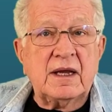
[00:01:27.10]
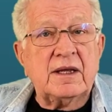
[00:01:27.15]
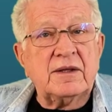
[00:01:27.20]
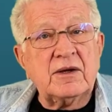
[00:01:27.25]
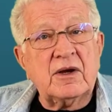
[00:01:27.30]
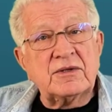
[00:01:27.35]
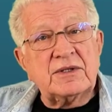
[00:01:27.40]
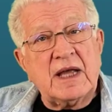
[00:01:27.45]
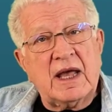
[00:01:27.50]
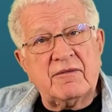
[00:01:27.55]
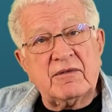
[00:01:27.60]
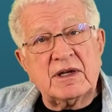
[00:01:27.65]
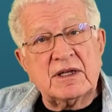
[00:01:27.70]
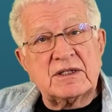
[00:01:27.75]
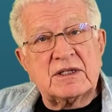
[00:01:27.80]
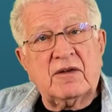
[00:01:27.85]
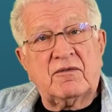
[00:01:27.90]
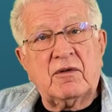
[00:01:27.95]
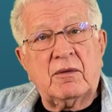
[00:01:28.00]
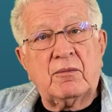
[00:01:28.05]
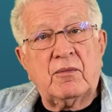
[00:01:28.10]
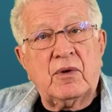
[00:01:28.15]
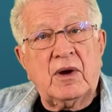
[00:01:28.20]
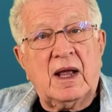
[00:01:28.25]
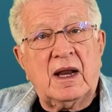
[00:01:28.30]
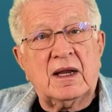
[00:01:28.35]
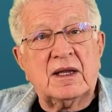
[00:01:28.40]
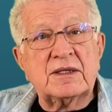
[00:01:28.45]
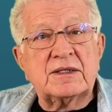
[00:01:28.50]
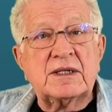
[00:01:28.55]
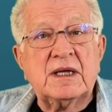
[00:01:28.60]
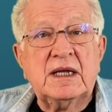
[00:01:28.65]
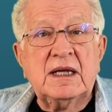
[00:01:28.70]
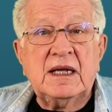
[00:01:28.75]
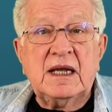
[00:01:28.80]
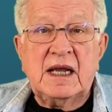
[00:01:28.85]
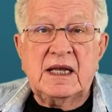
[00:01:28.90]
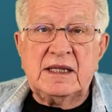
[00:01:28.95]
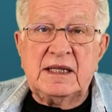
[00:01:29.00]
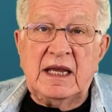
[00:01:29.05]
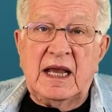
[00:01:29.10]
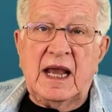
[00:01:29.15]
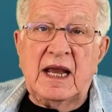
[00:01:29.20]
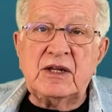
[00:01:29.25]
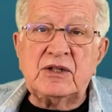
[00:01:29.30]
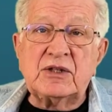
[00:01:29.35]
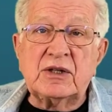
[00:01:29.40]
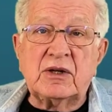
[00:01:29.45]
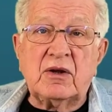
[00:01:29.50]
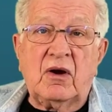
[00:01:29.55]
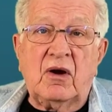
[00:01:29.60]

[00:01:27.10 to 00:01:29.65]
There's evidence of umbrellas in the ancient